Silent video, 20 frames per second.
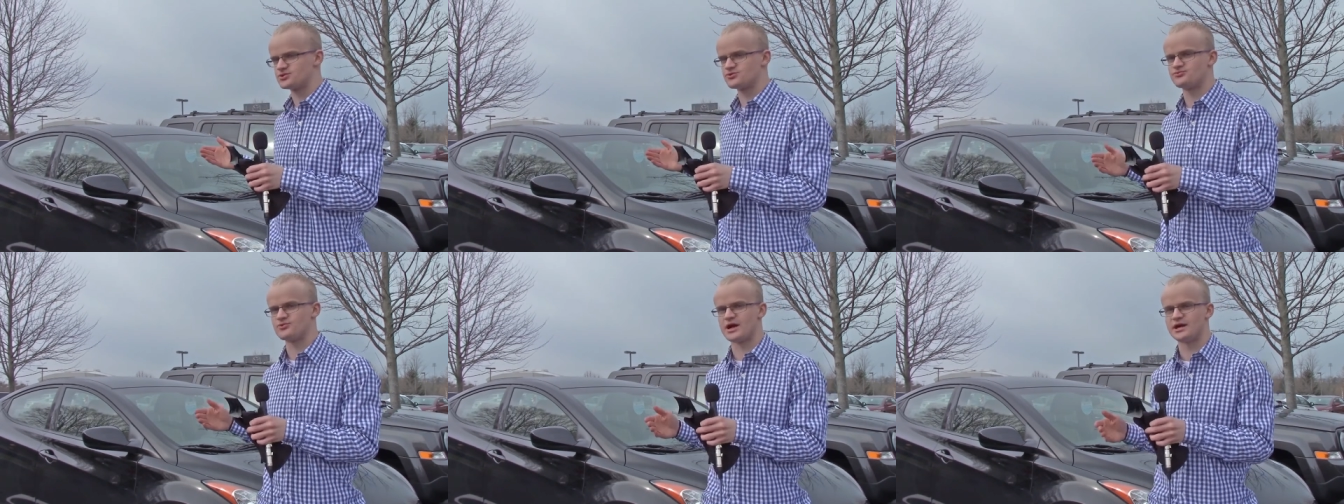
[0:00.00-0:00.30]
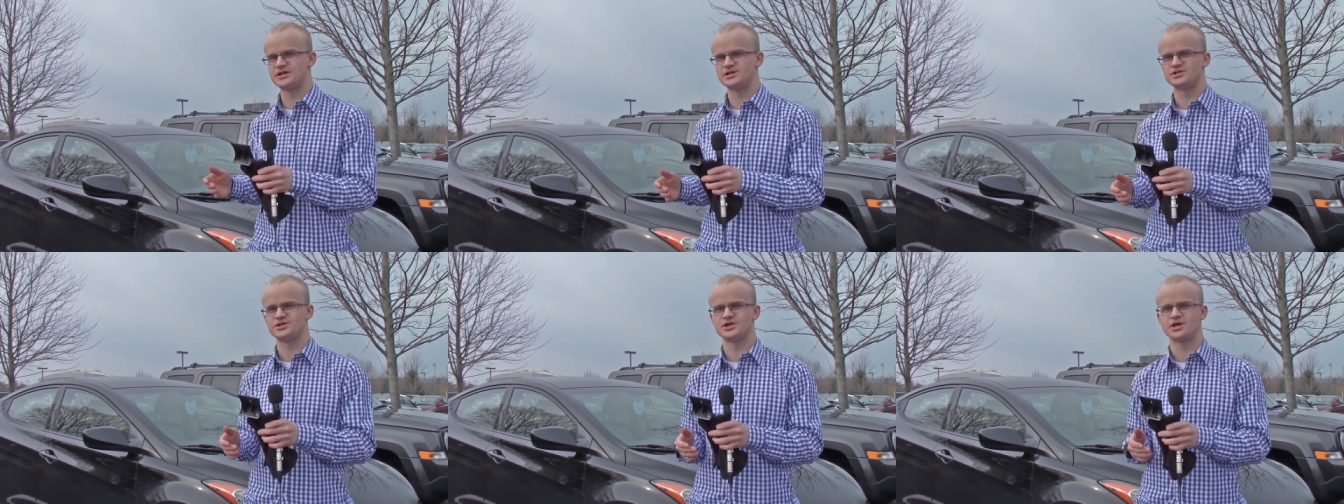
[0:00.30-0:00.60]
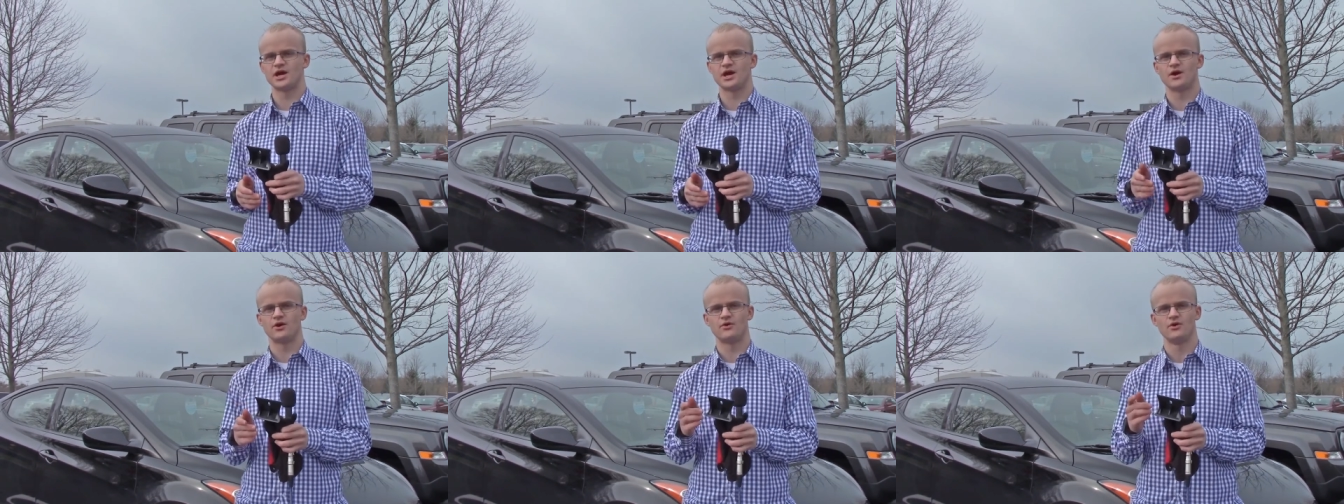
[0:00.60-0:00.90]
ready to
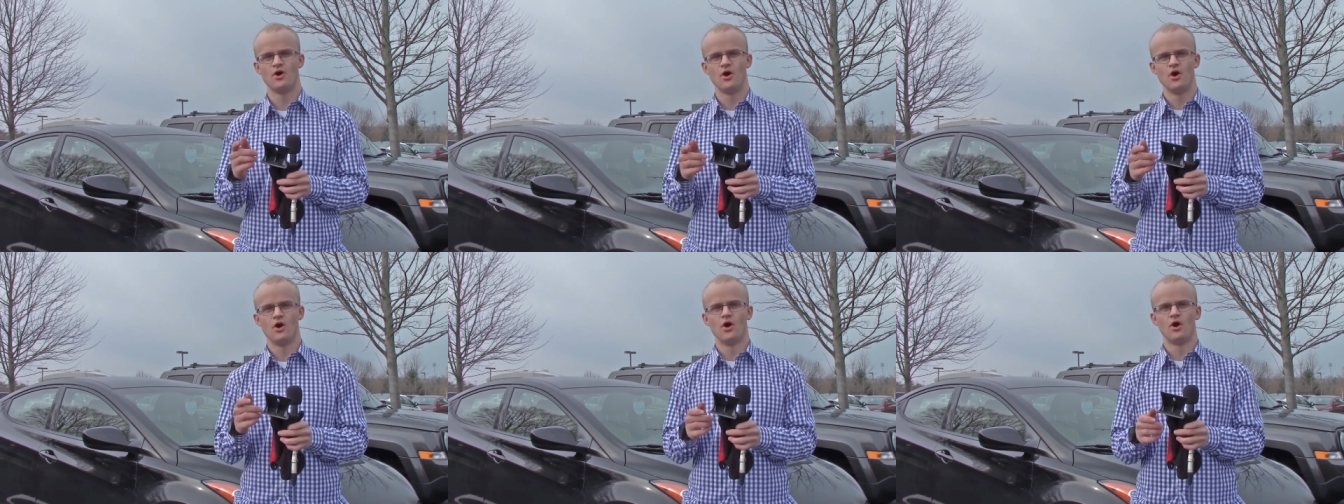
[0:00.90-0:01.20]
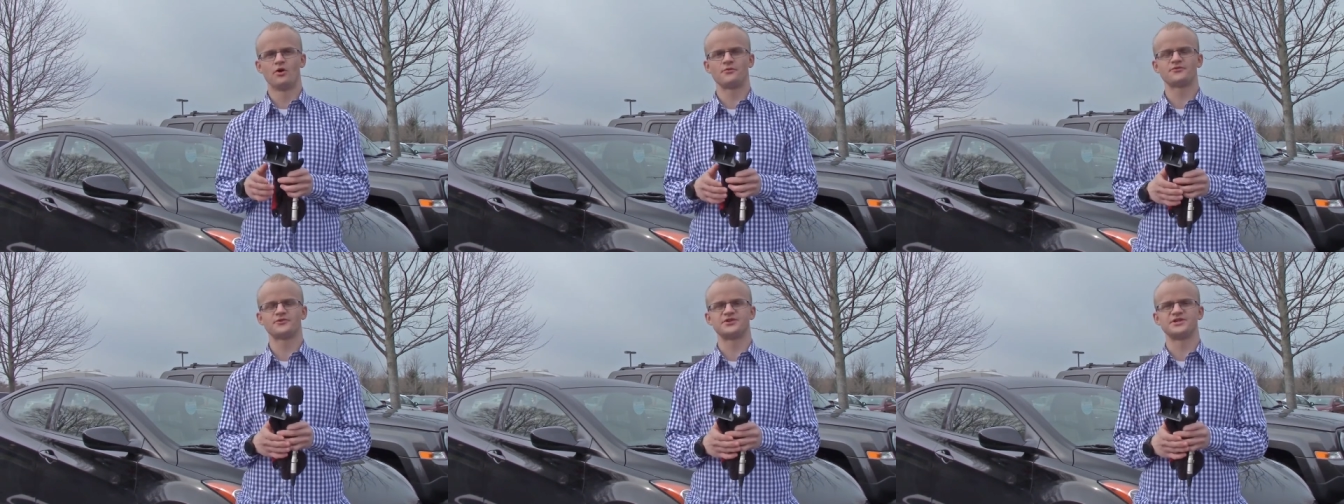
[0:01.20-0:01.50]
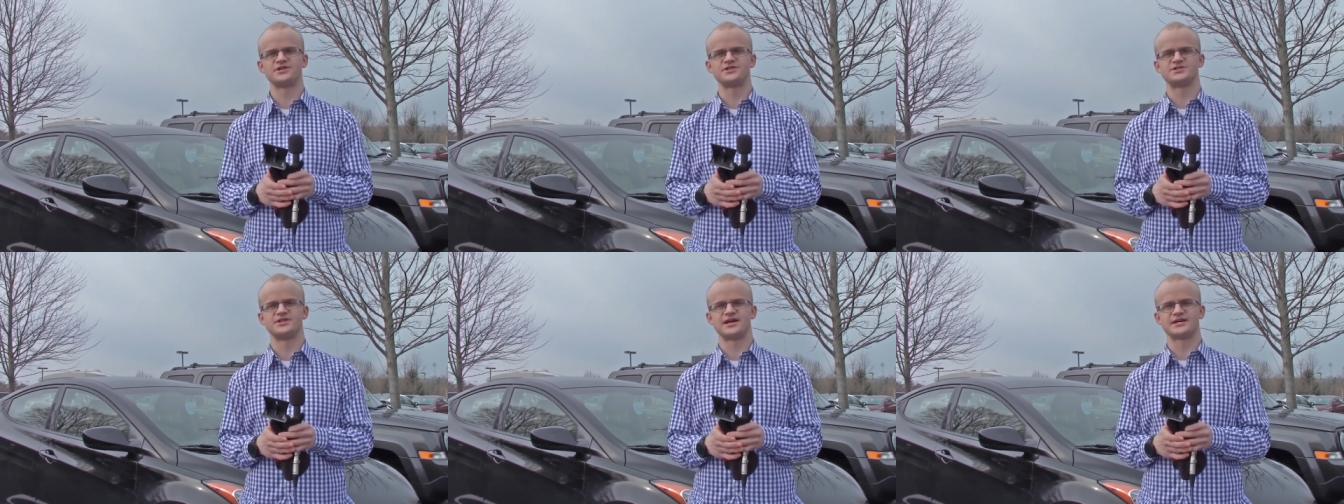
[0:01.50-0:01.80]
go over
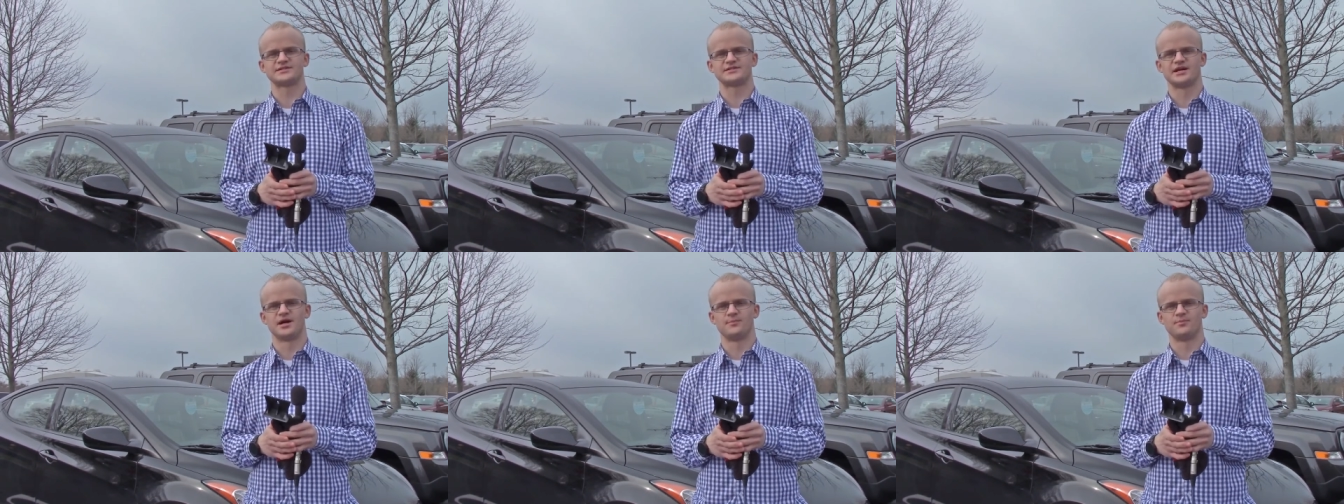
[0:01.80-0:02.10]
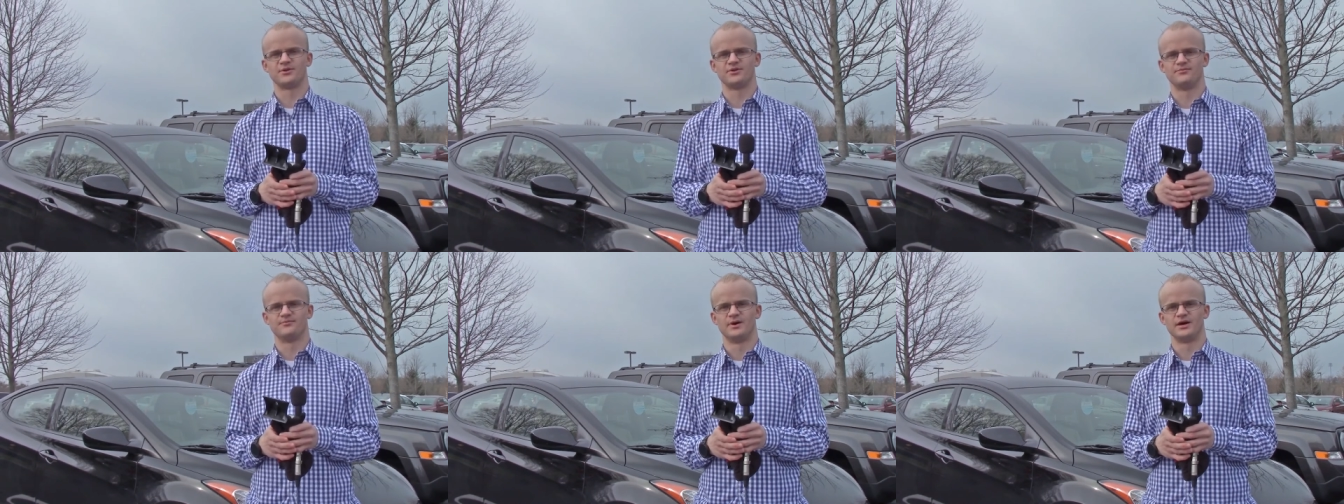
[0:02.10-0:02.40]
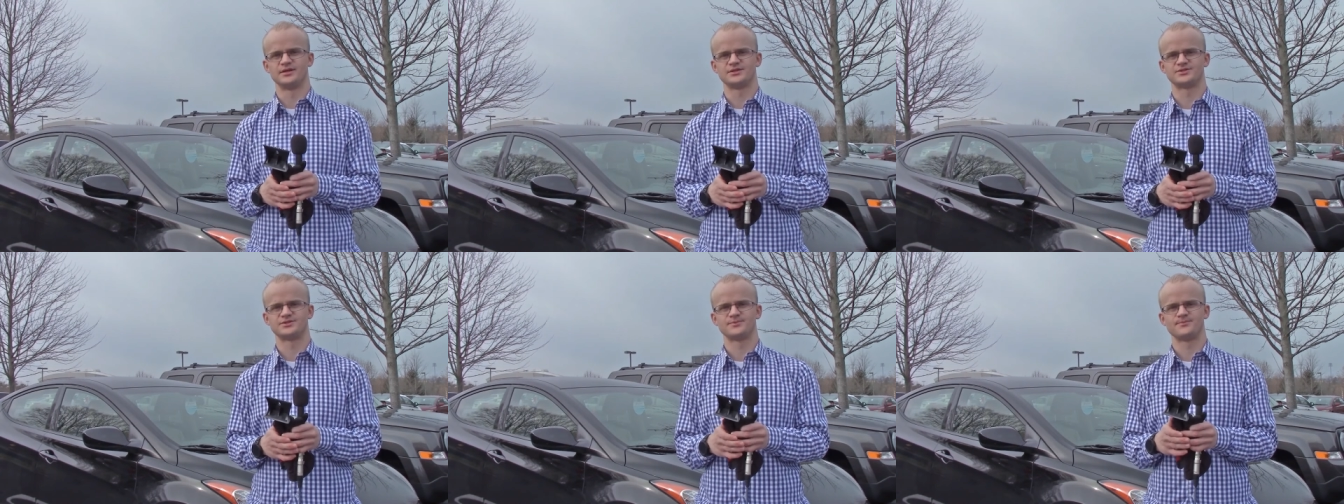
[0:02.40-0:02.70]
these next couple of
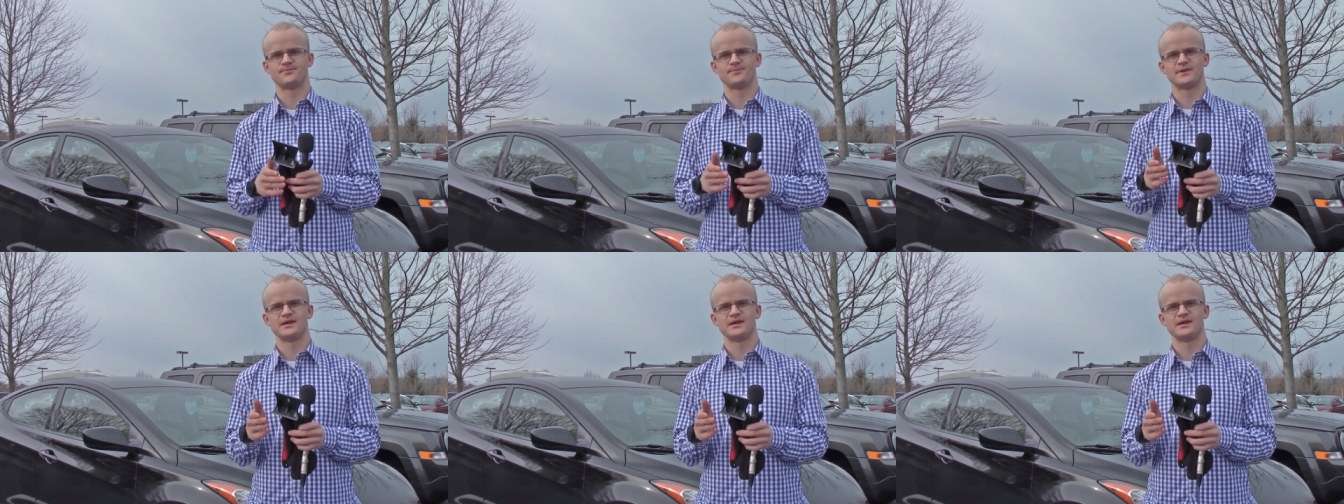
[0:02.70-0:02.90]
months.